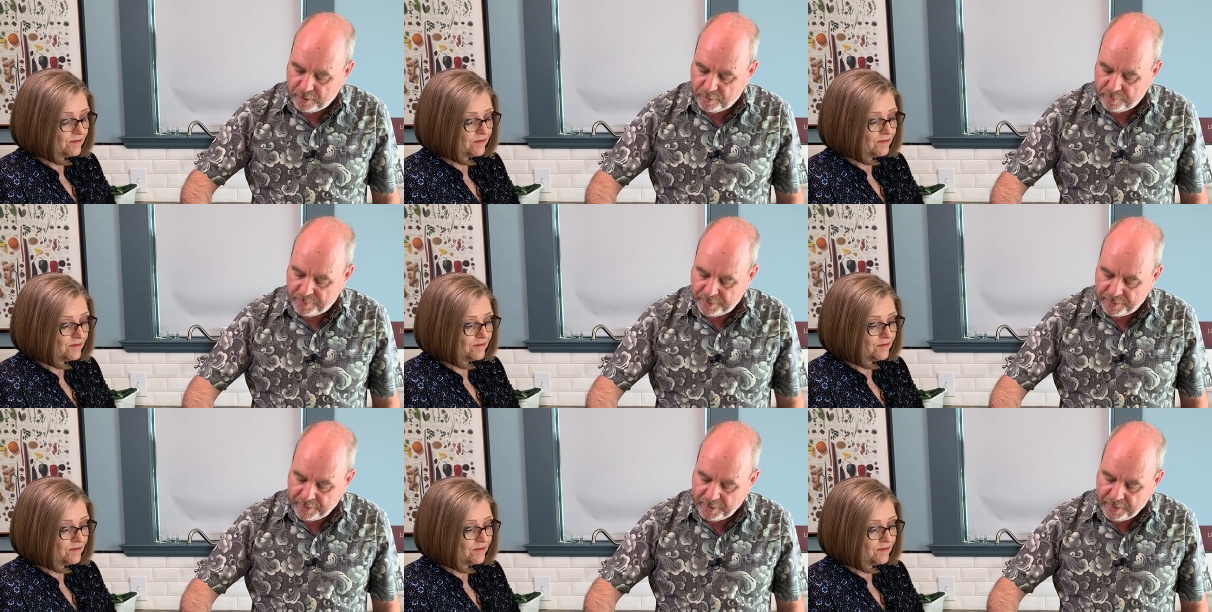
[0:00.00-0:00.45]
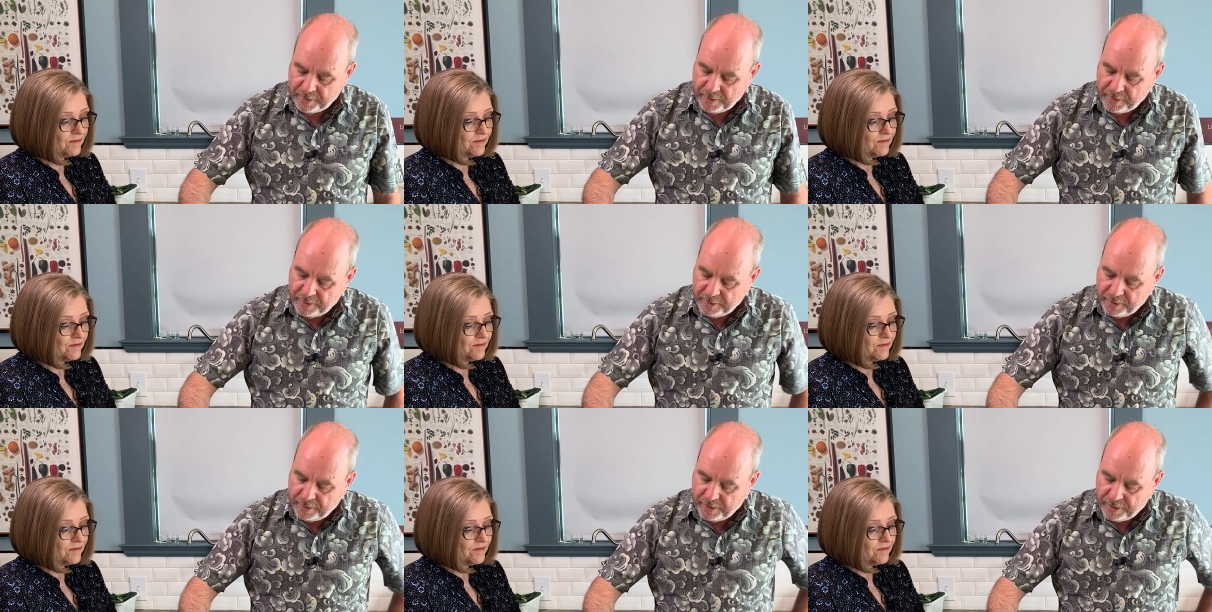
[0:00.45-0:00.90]
Speaker 1: But
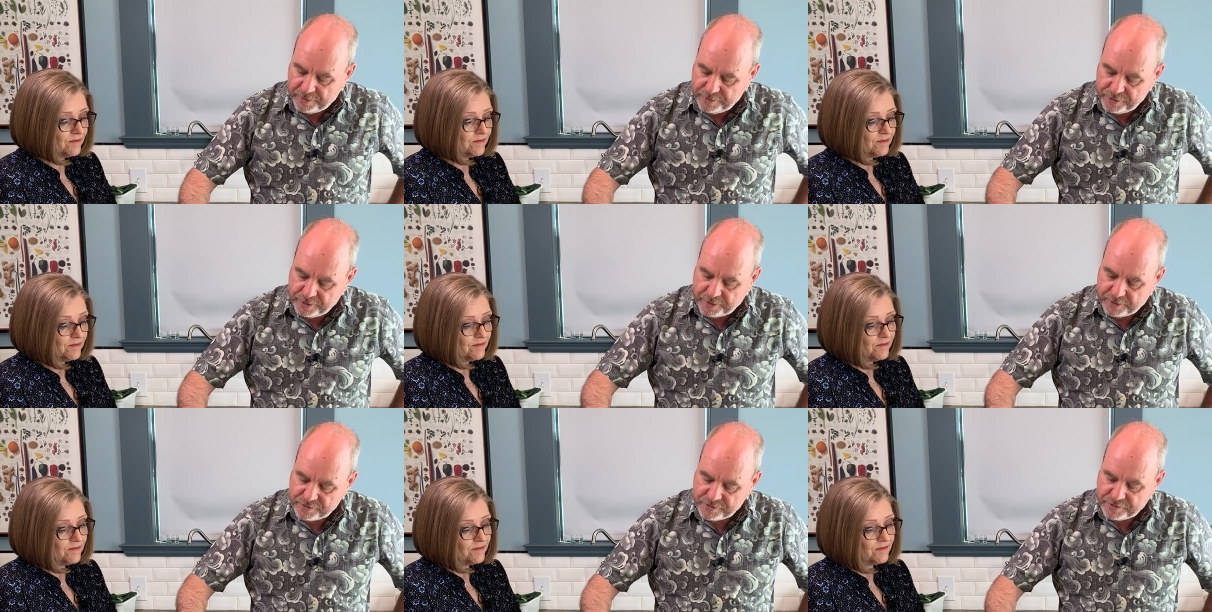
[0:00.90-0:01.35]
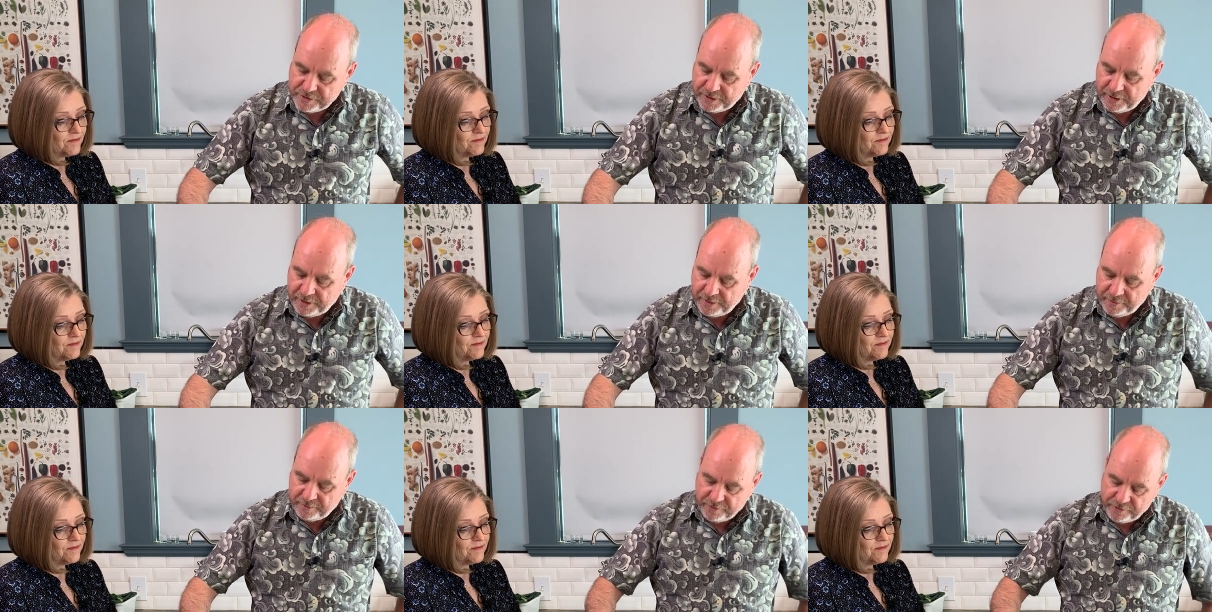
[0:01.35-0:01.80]
as you can
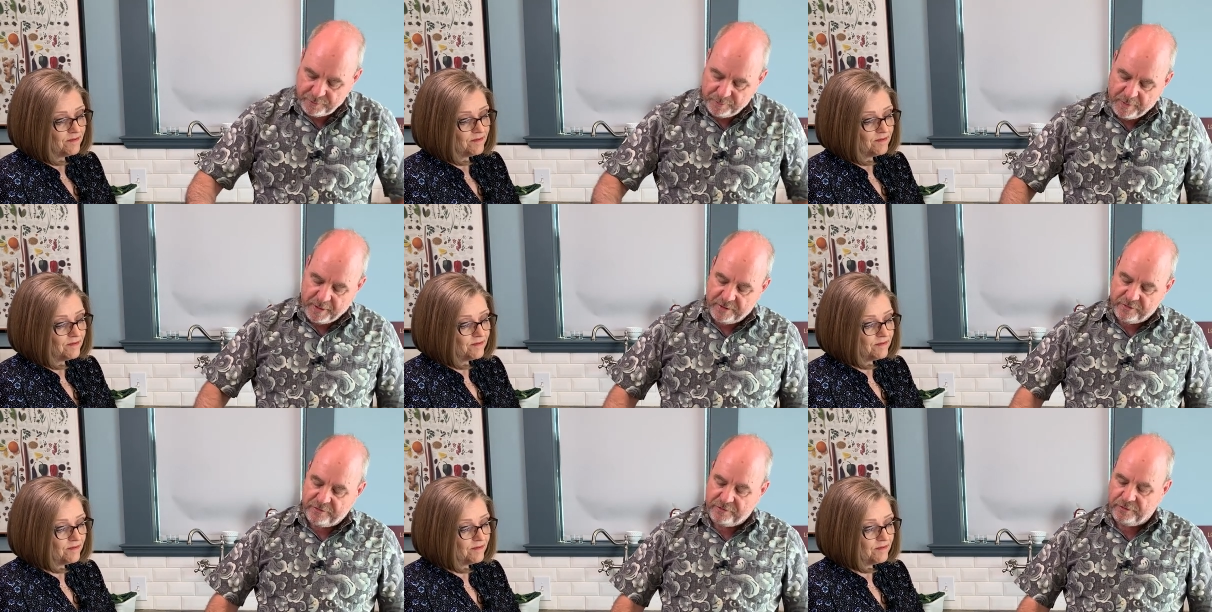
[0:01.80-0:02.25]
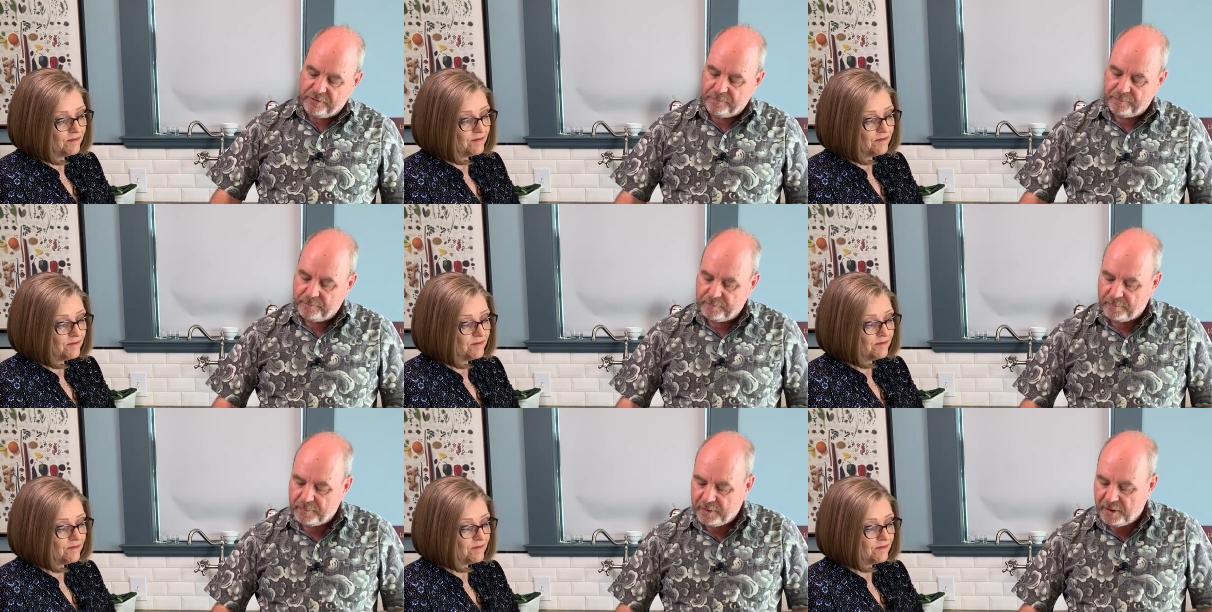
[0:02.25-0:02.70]
see, this makes
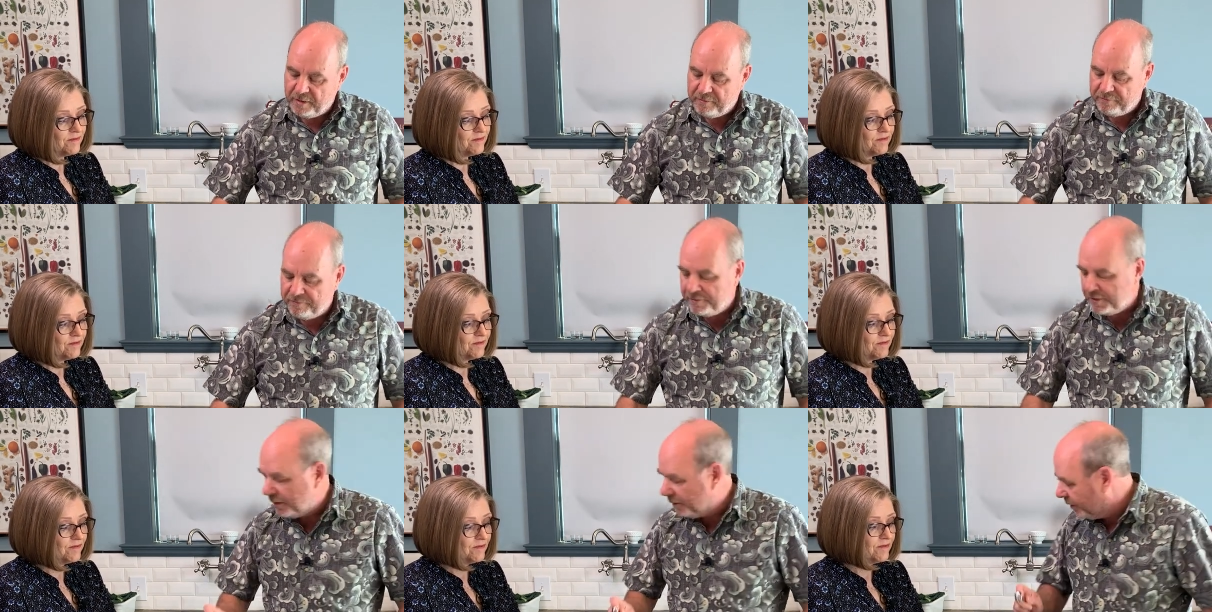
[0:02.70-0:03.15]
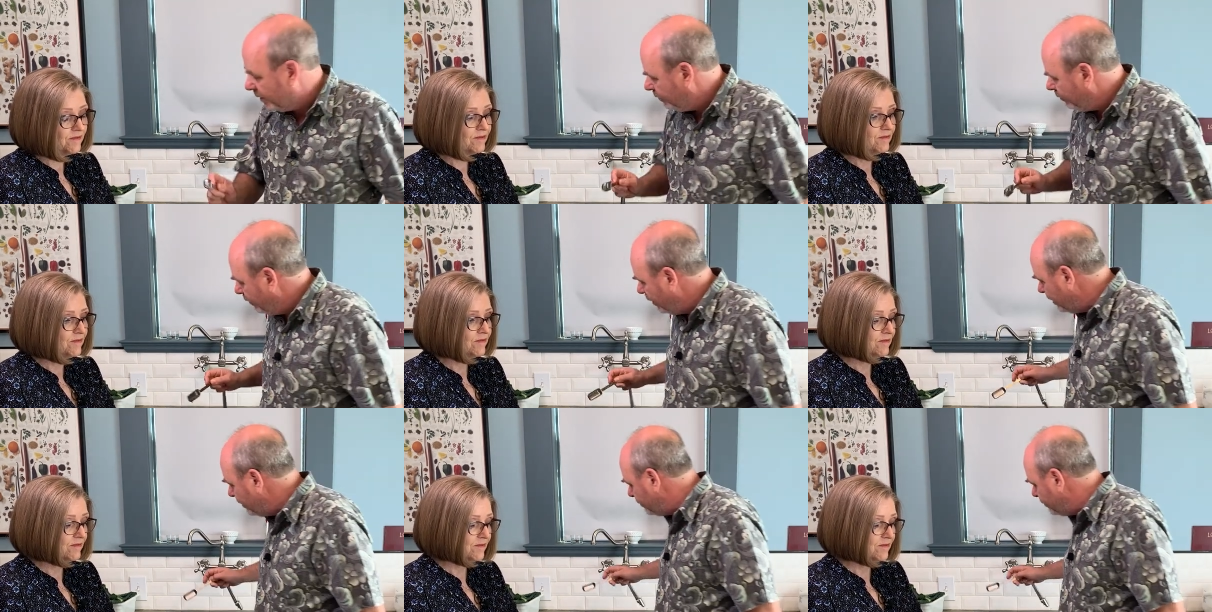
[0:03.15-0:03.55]
a very rich